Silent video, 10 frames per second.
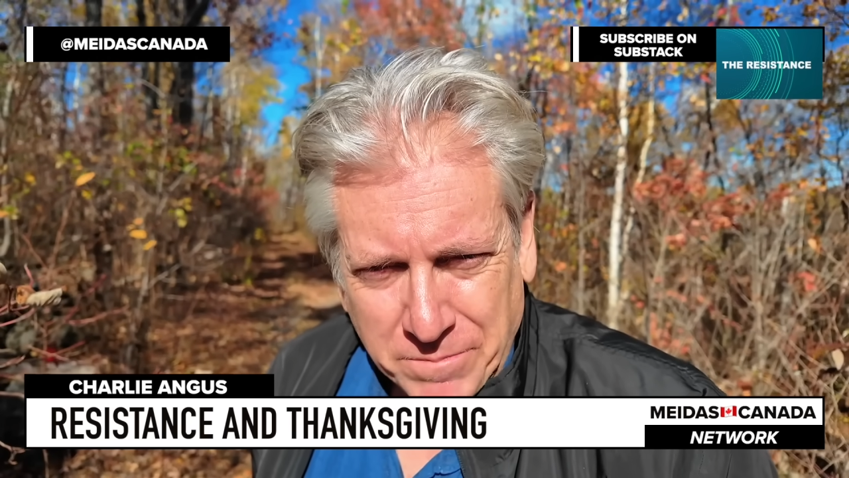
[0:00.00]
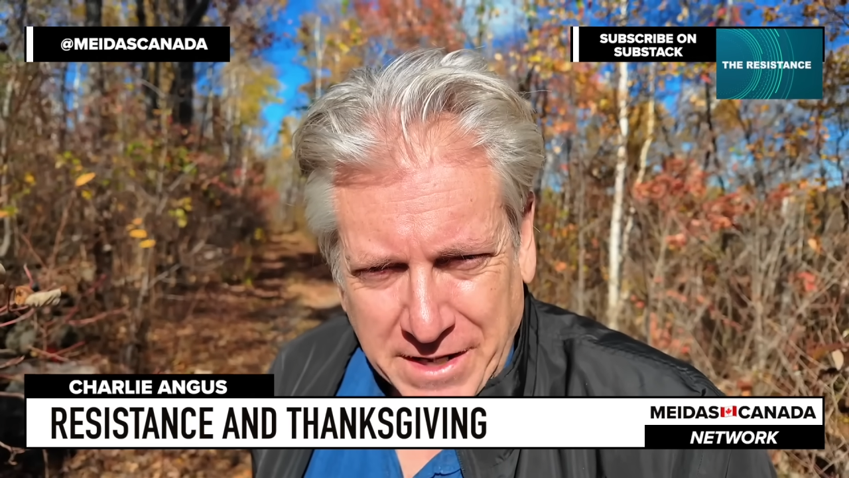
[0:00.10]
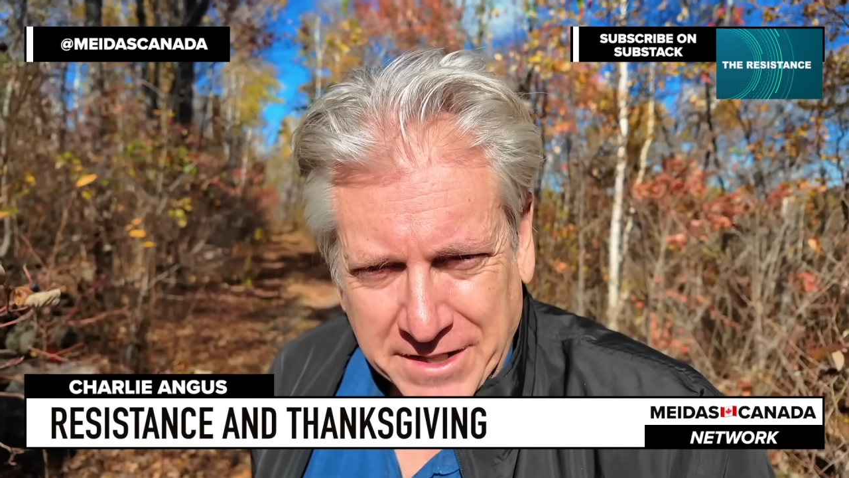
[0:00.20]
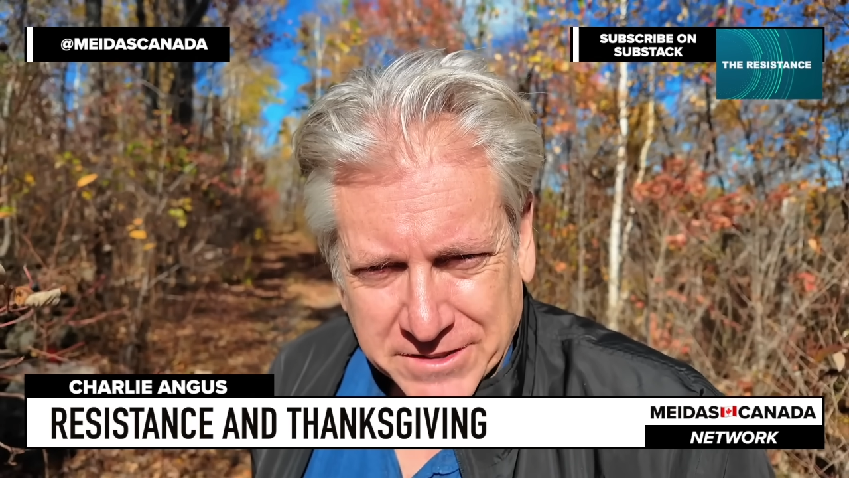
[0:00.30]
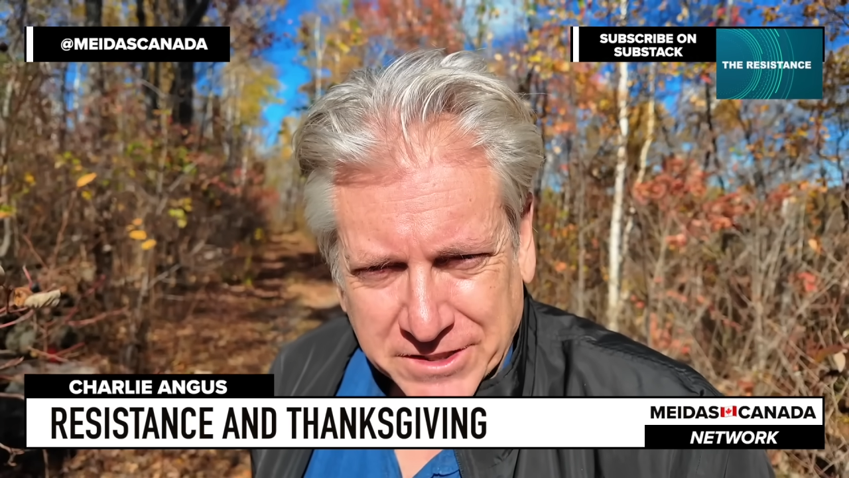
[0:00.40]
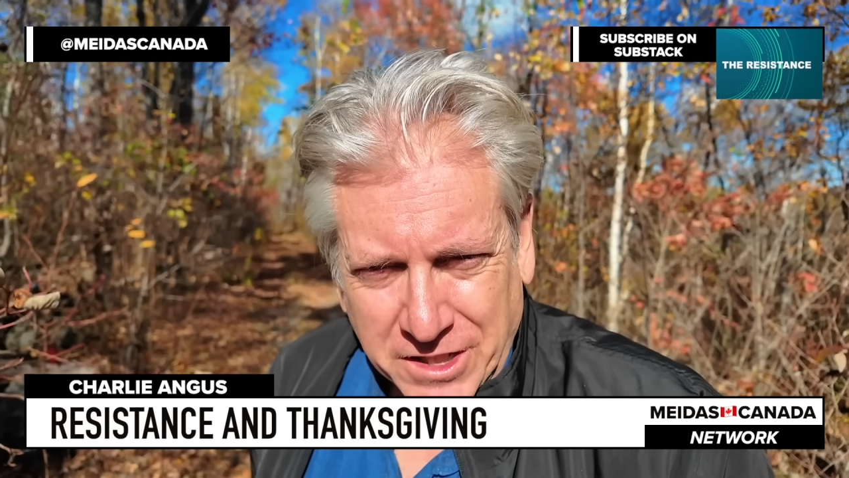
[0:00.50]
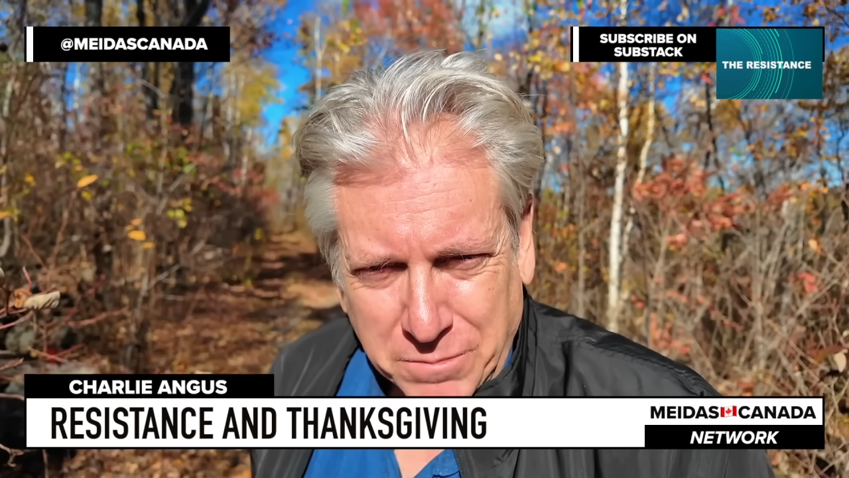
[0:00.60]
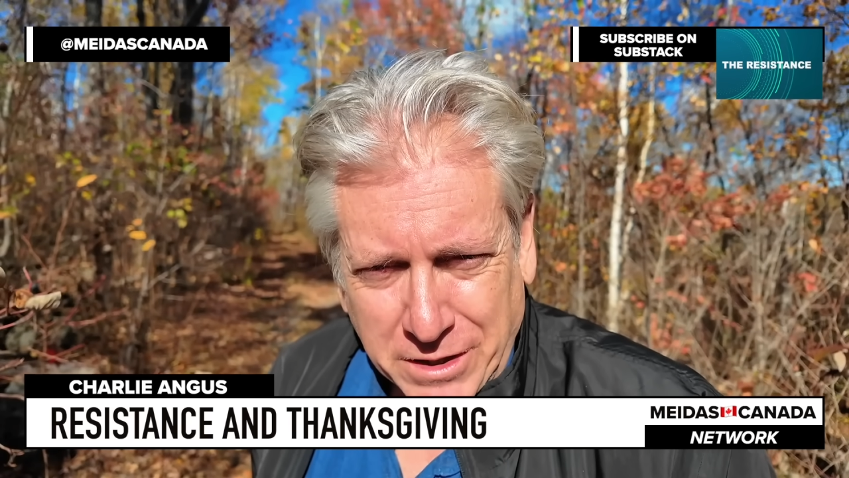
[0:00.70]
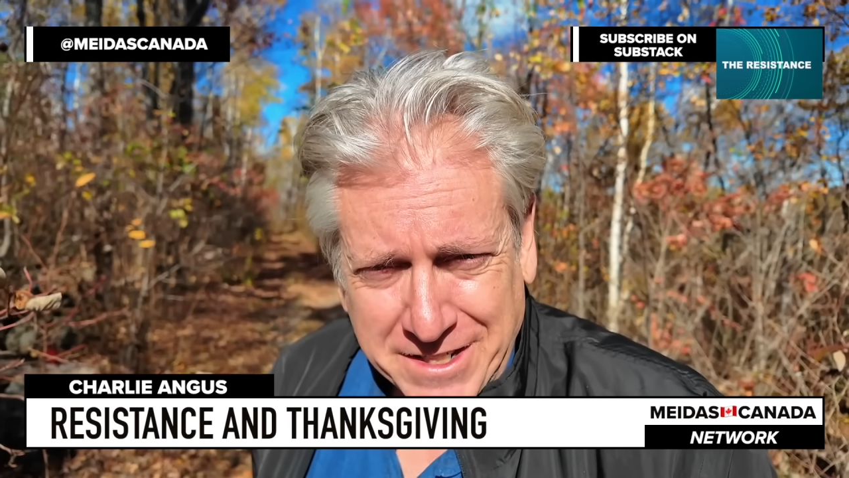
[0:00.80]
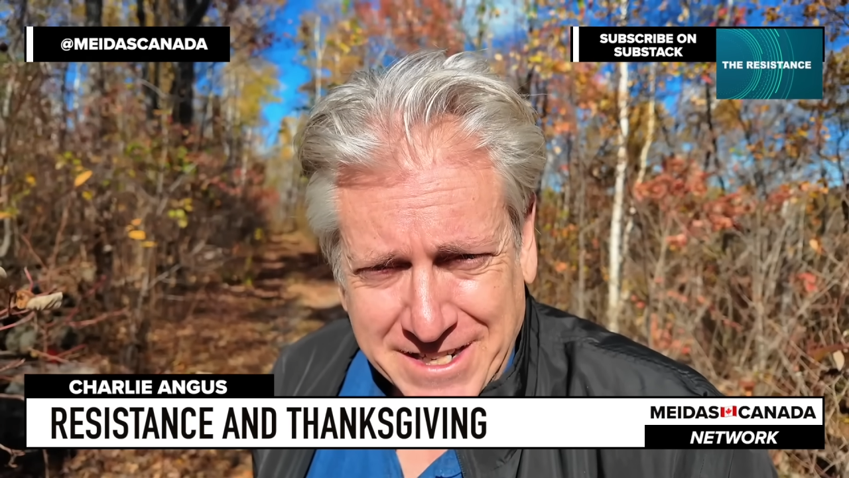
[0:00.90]
and it's going to
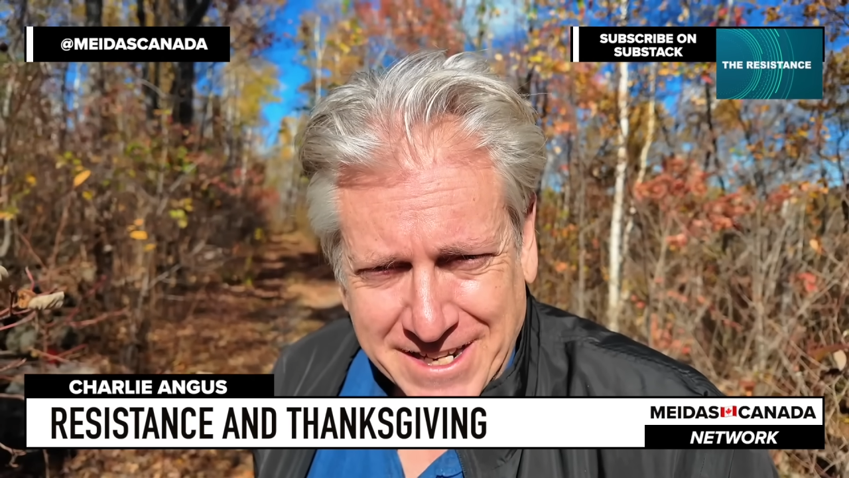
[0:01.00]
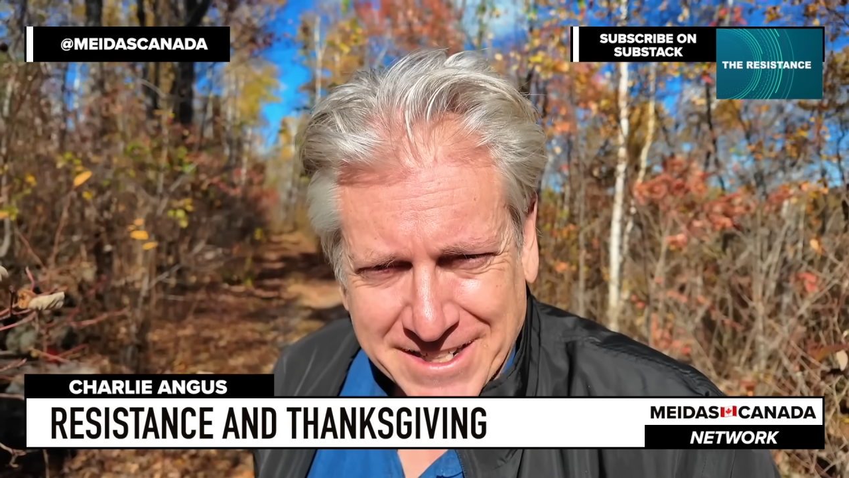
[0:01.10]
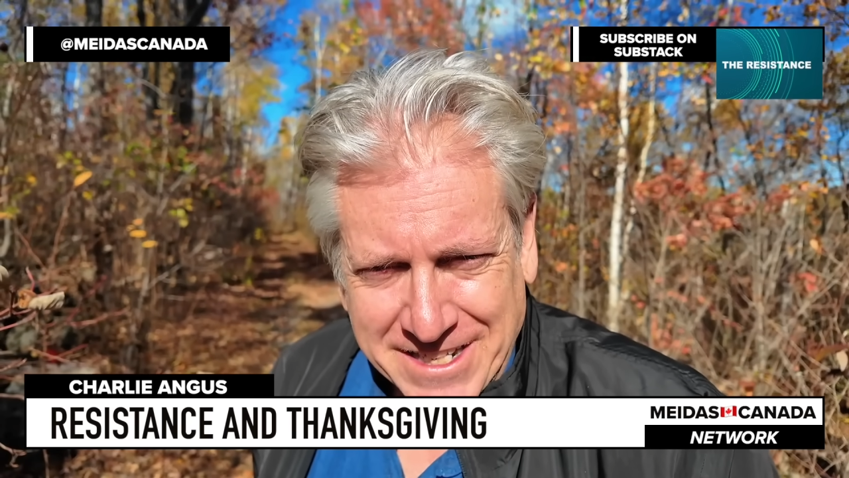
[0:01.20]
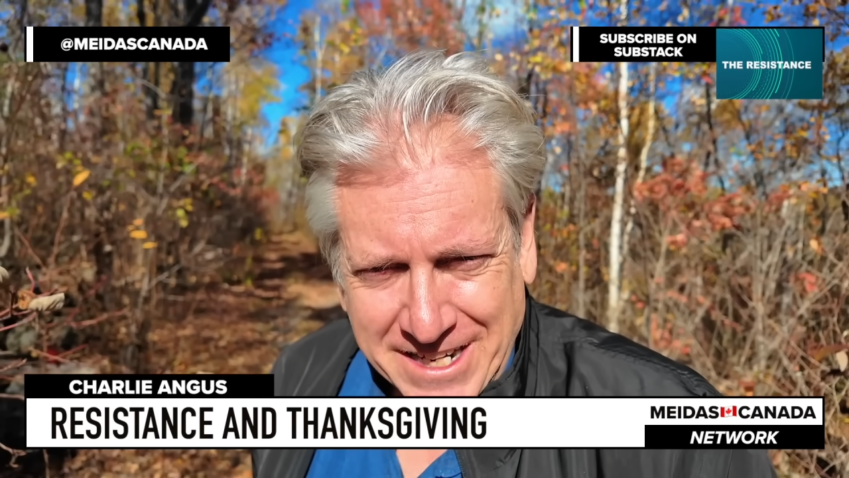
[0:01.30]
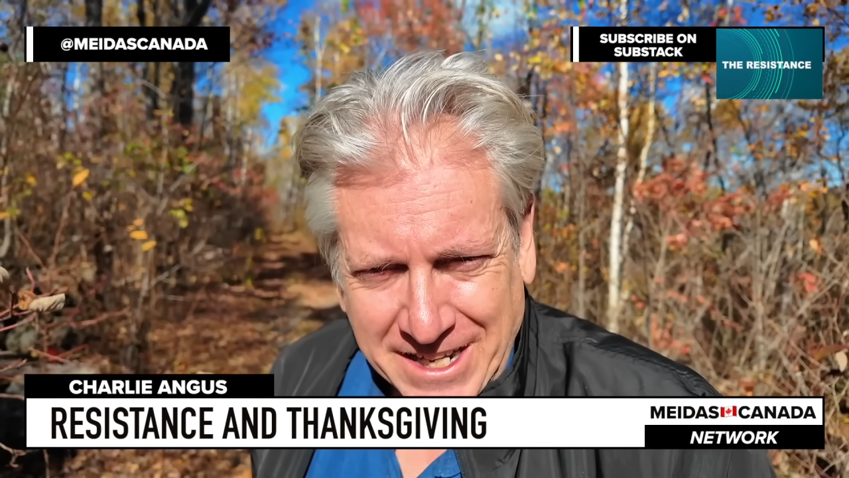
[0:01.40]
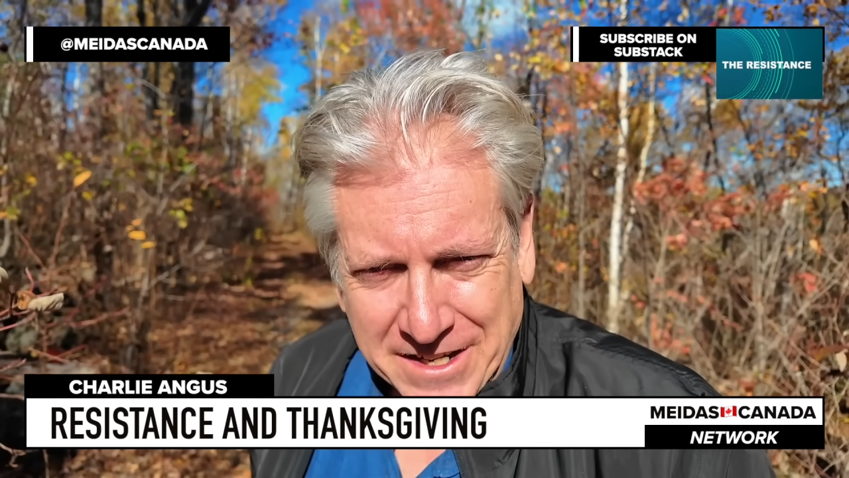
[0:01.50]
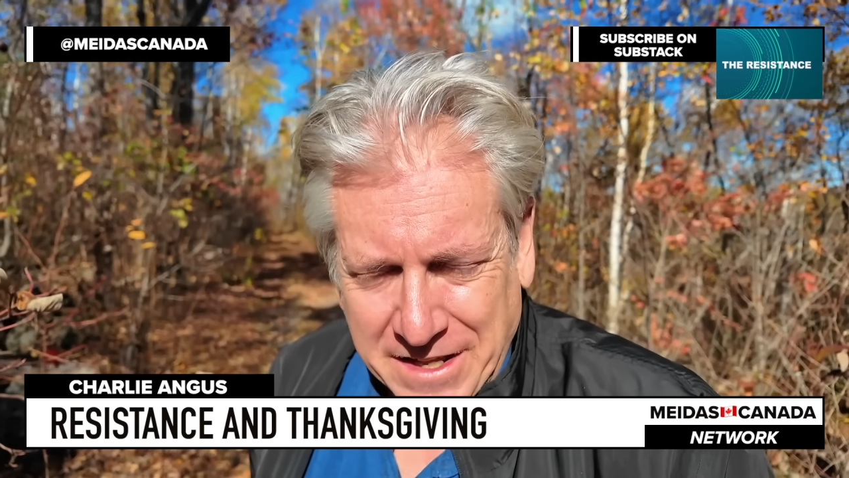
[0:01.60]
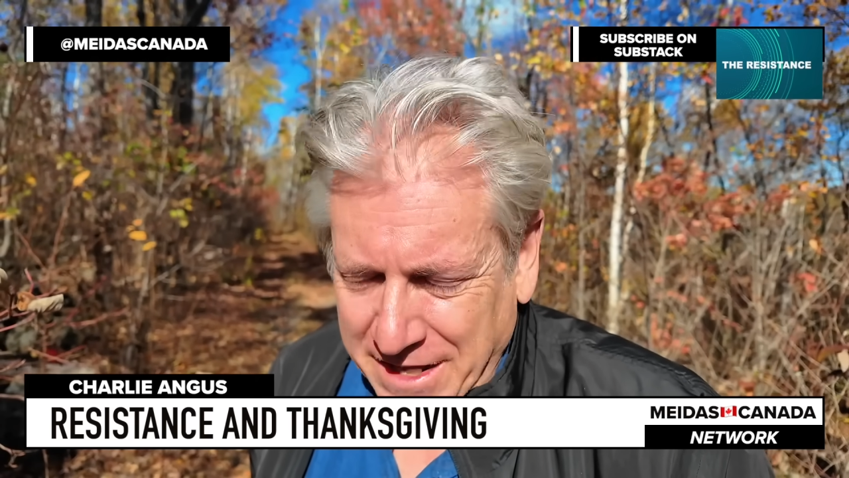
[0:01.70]
bleed daylight.